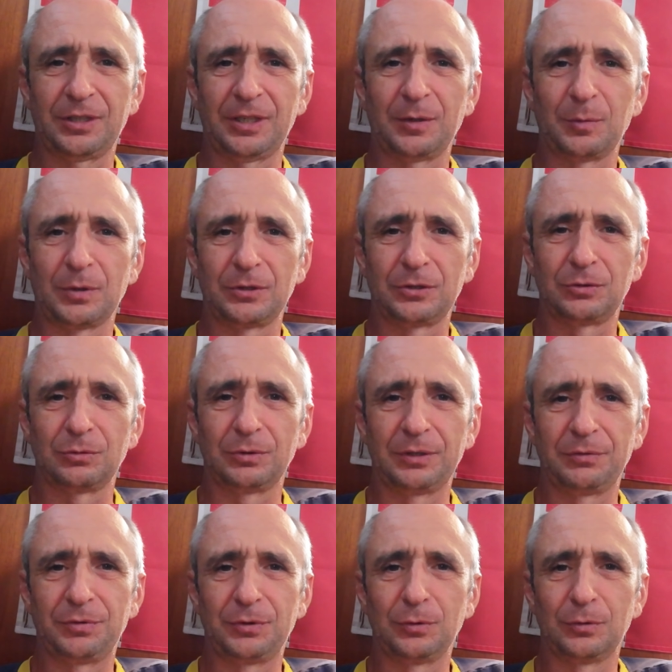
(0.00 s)
I wanted to
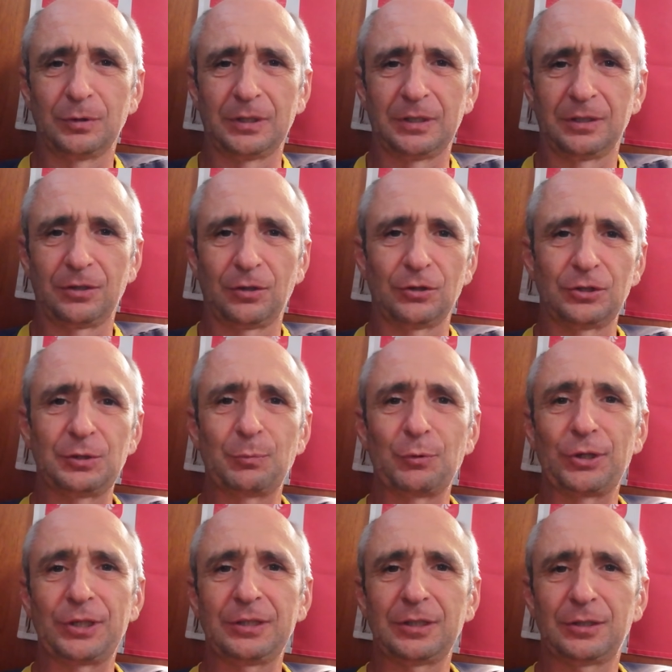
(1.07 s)
give you a cost
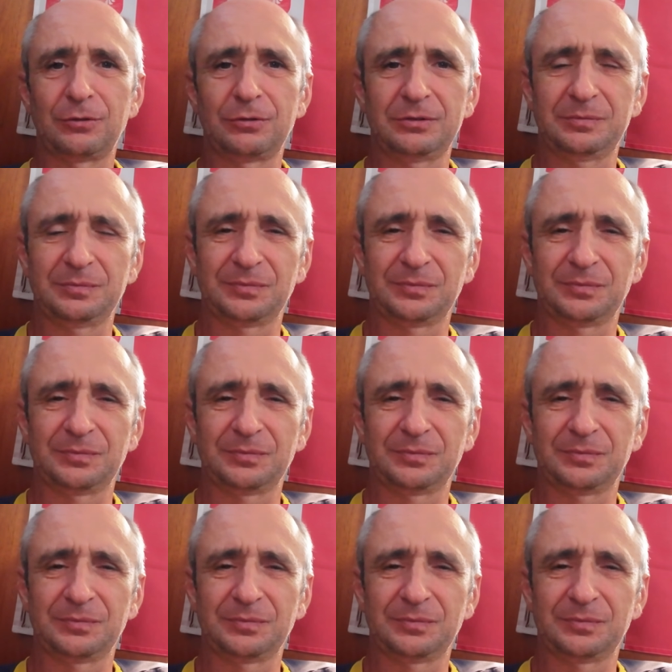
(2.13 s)
breakdown.